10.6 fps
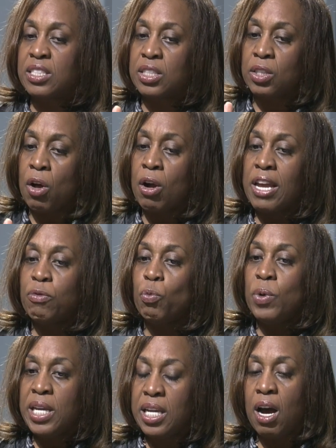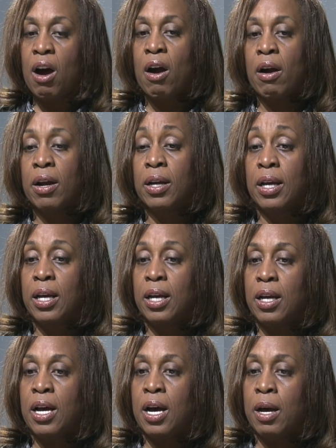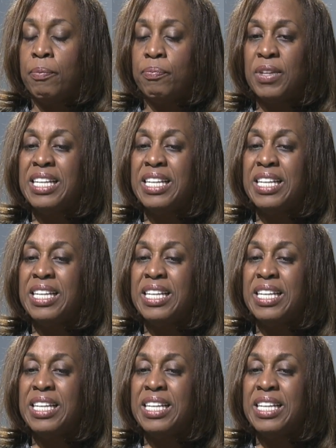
As long if we are um,